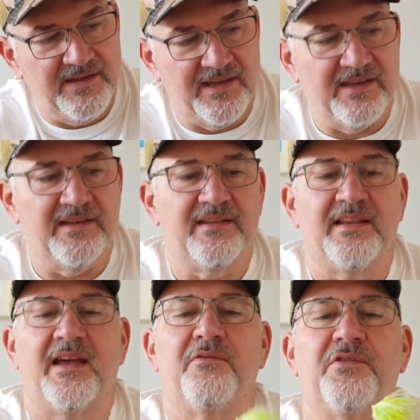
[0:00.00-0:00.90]
and
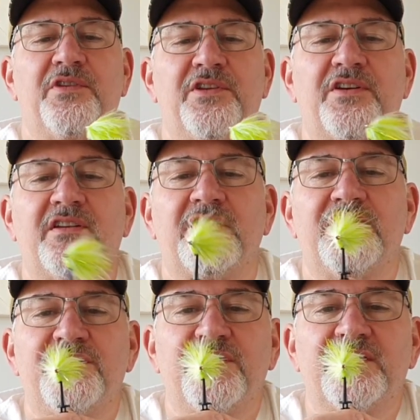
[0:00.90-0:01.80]
that will look
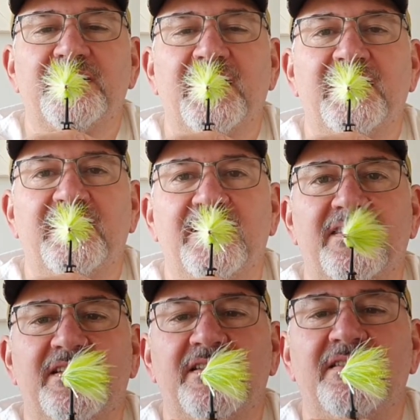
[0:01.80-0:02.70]
just like
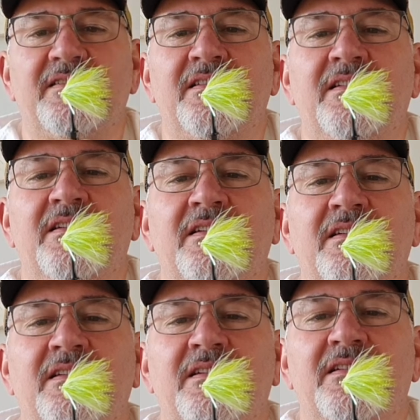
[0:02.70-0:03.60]
this.
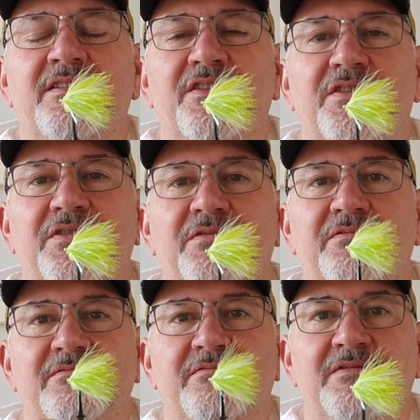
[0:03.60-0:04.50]
So
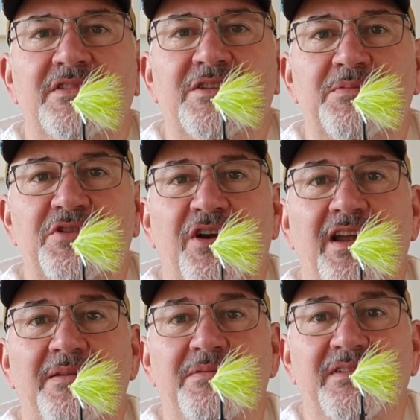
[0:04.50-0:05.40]

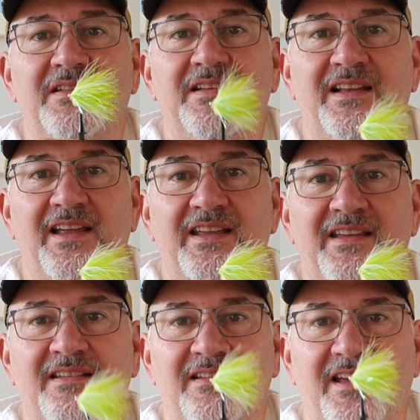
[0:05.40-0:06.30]
subscribe,
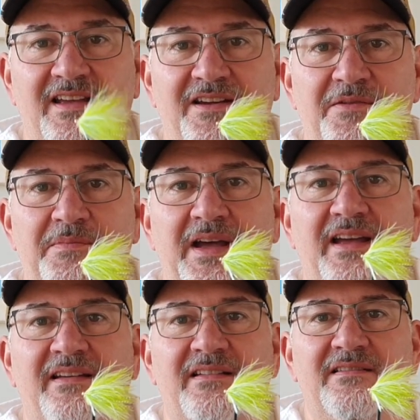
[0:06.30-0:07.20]
like, and come
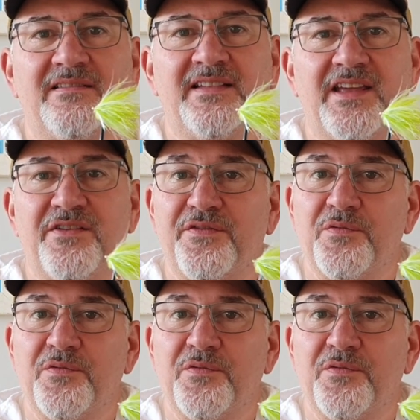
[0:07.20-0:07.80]
back. Thank you for